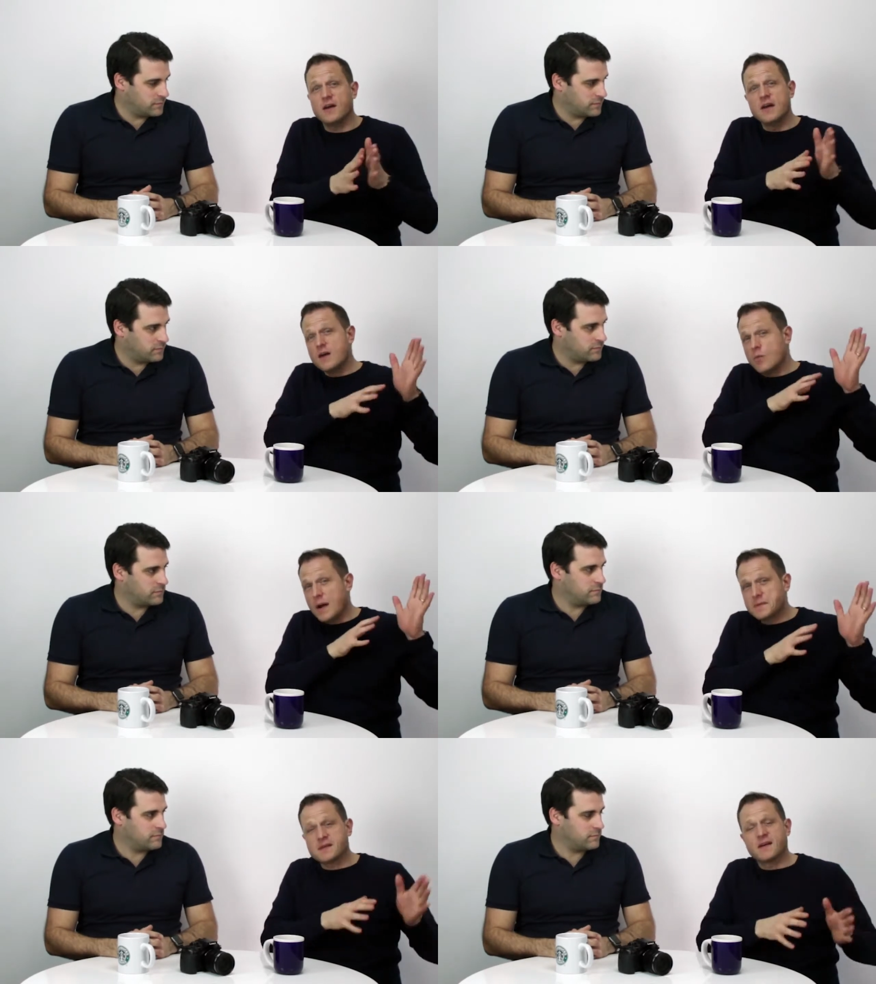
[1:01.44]
Speaker 1: at
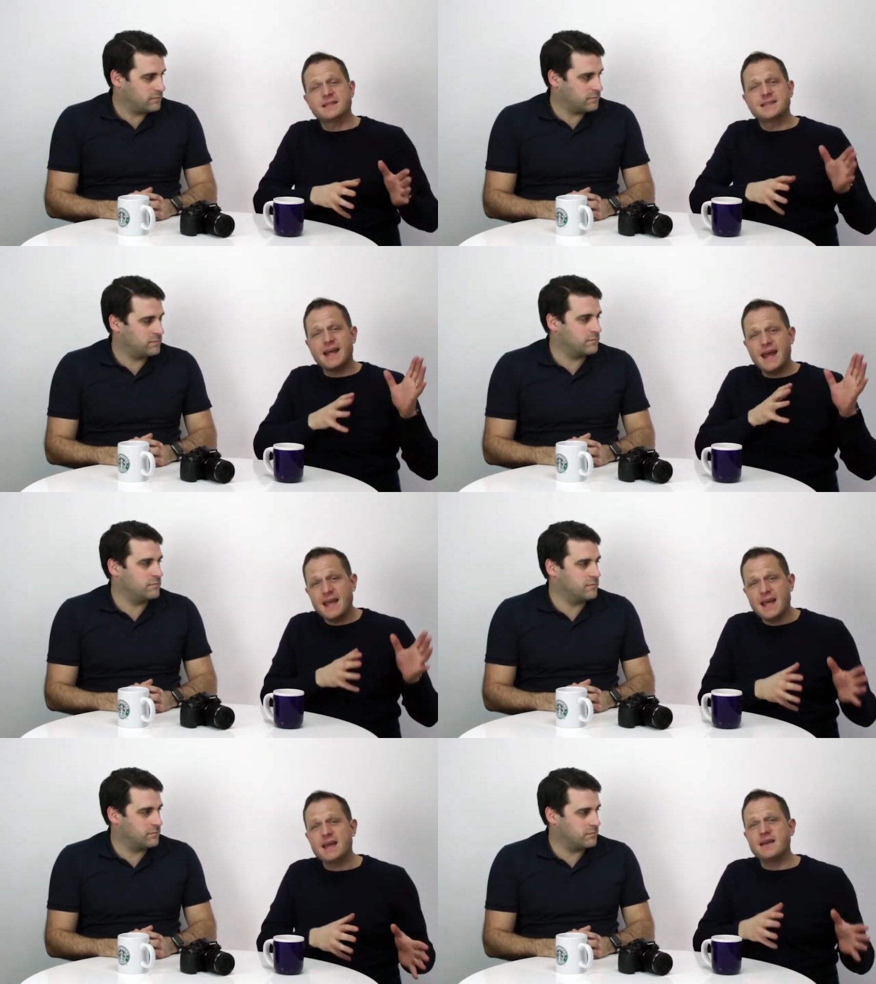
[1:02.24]
websites
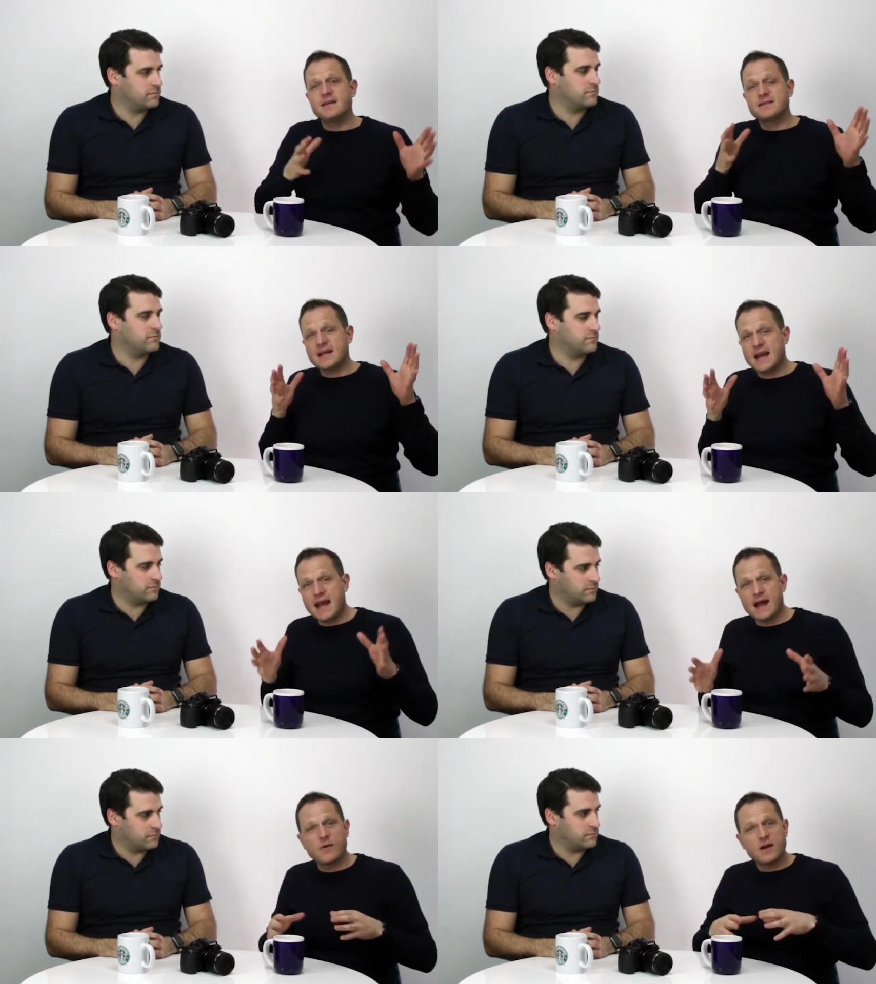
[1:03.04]
day in,
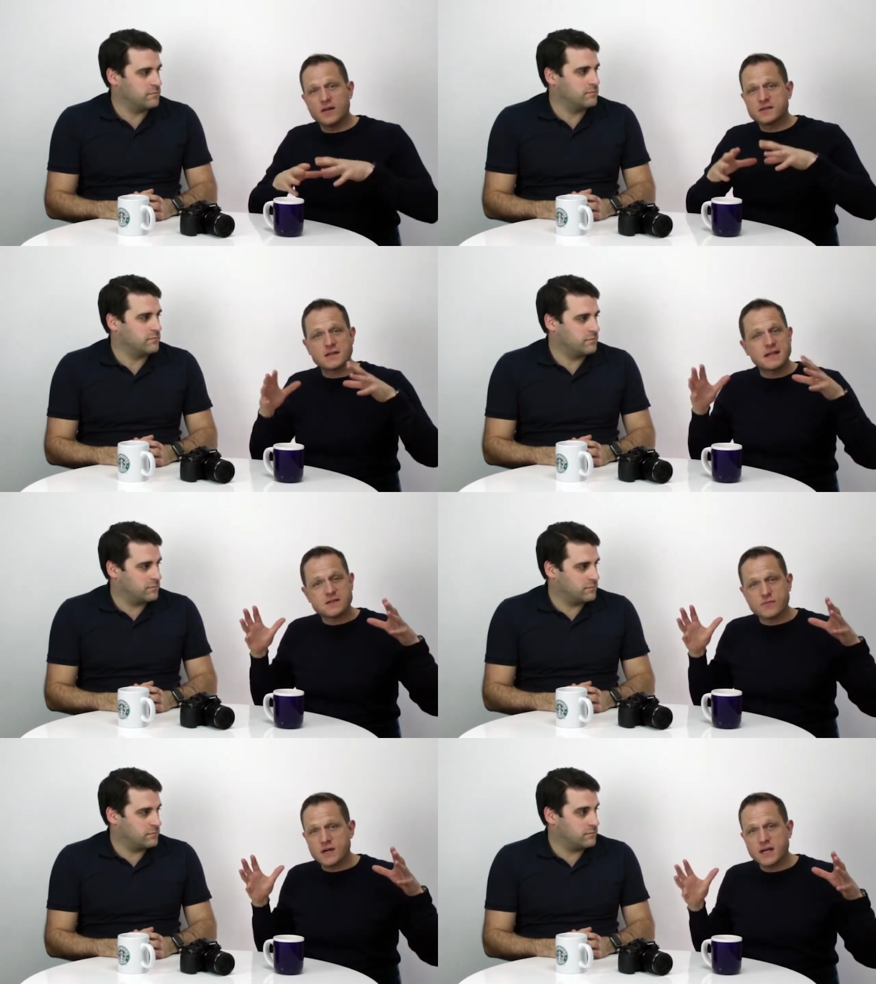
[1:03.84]
day out, and lots of
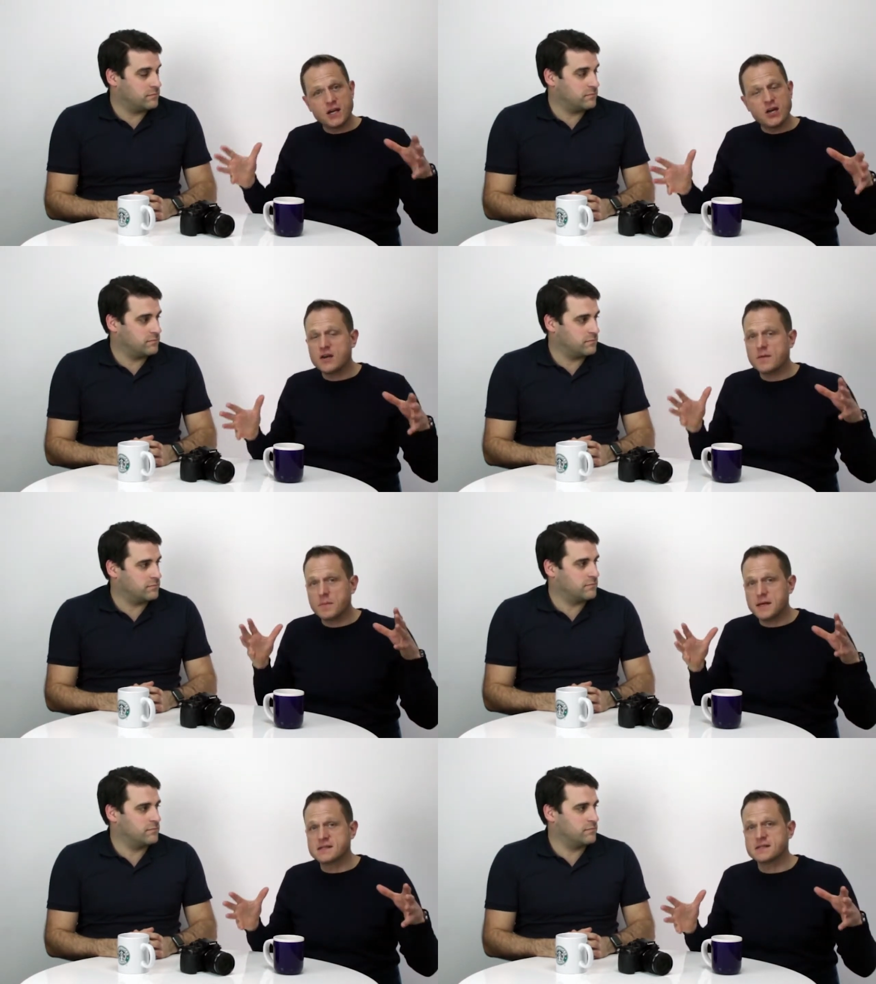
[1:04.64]
these are really good
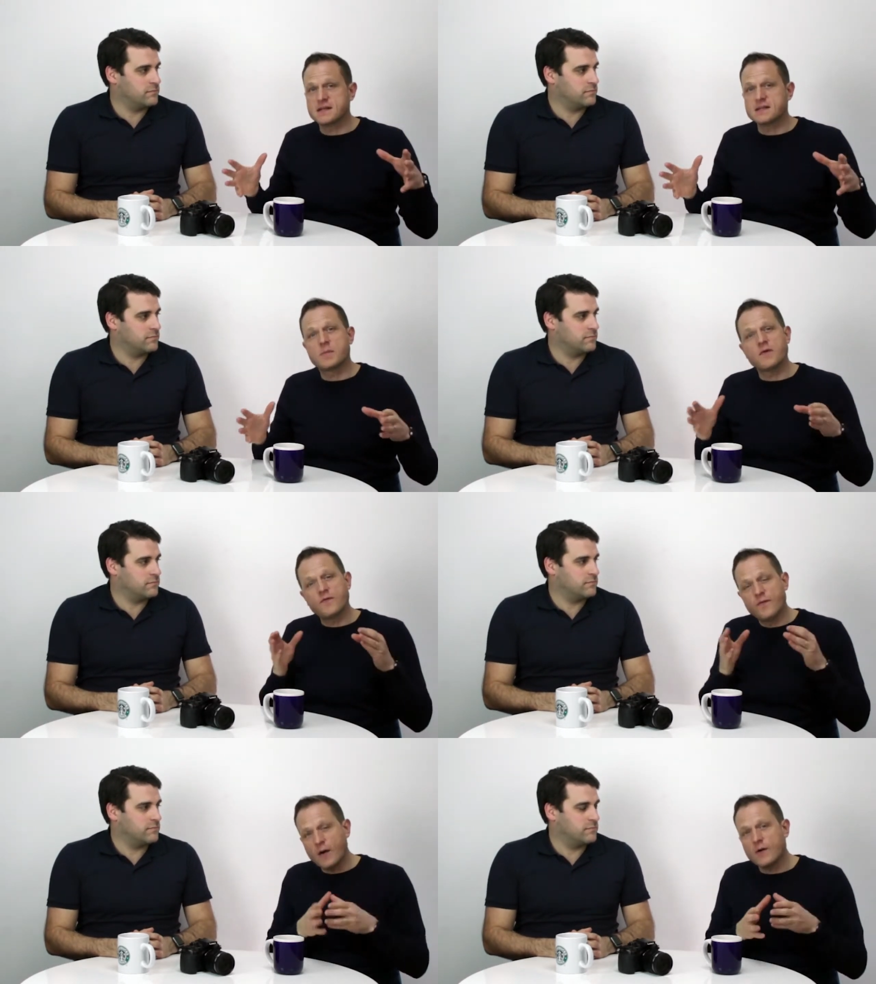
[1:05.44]
businesses,
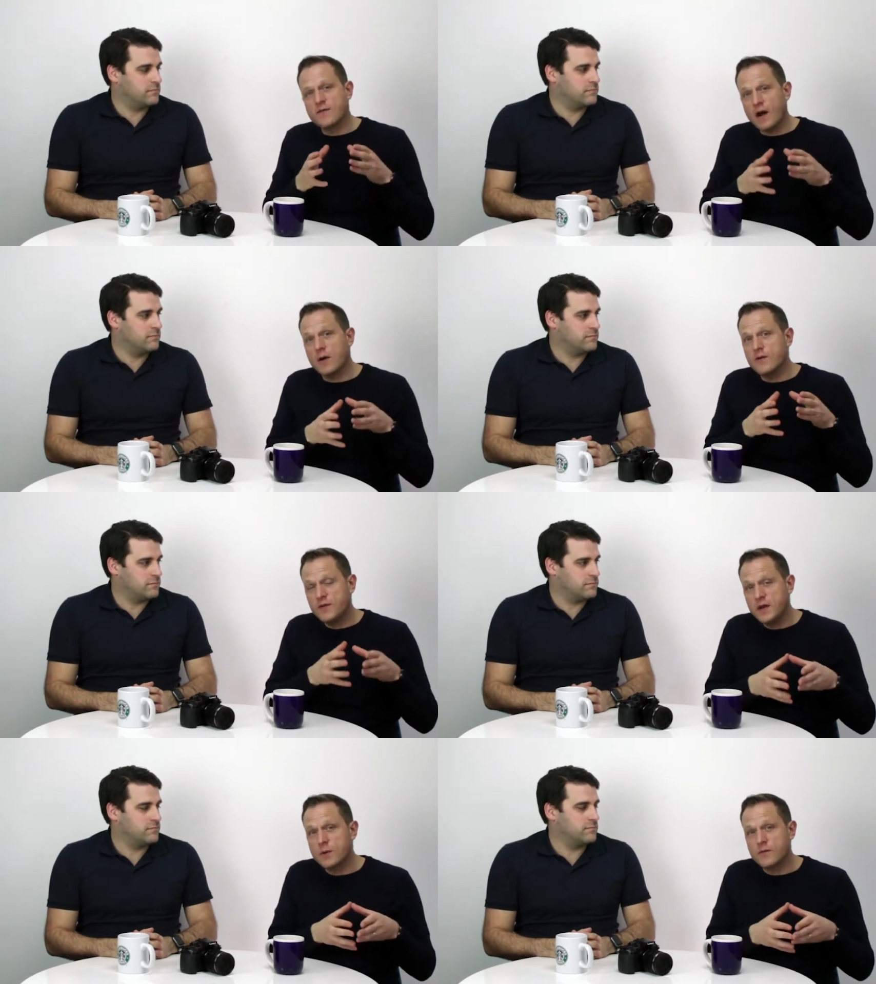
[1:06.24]
but very, very
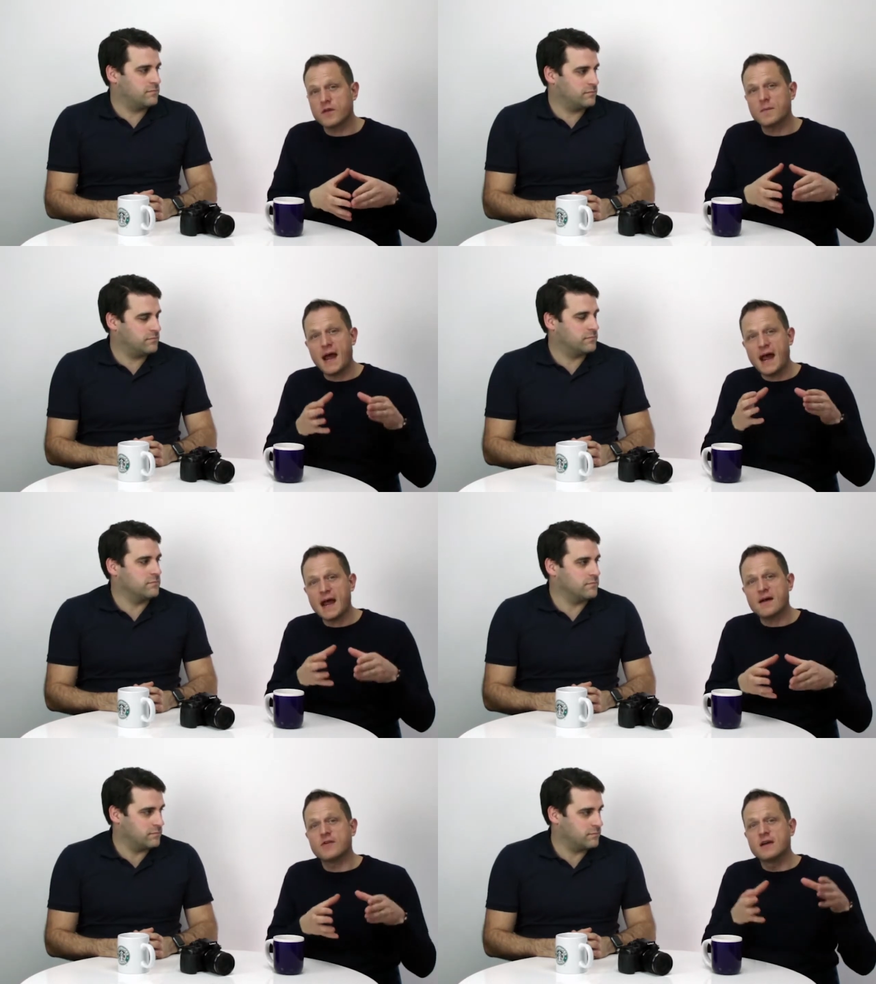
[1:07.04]
few of them
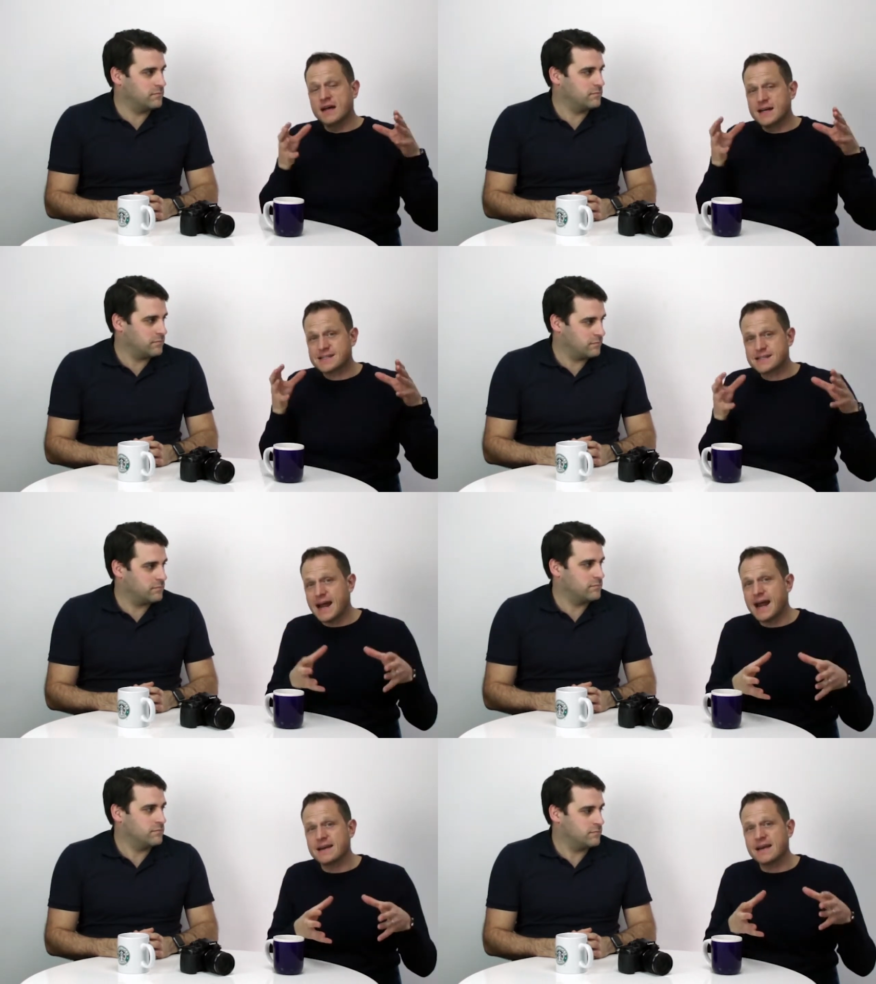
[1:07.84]
have a
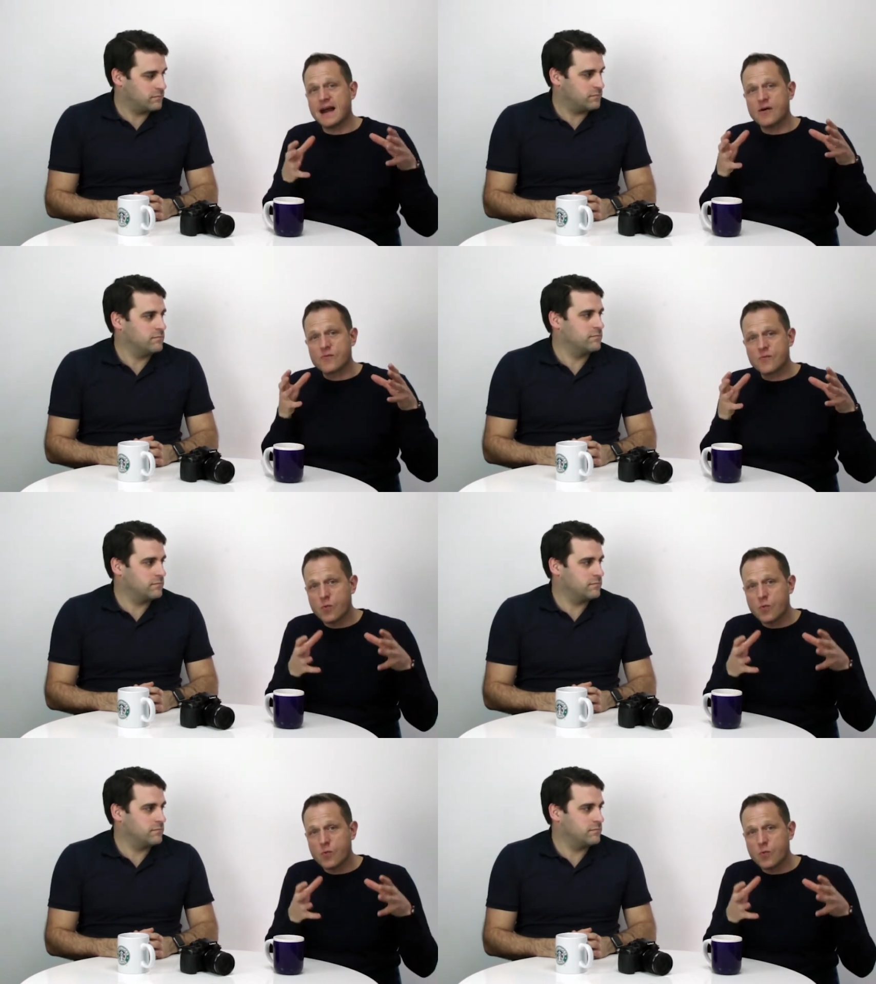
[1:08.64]
standout,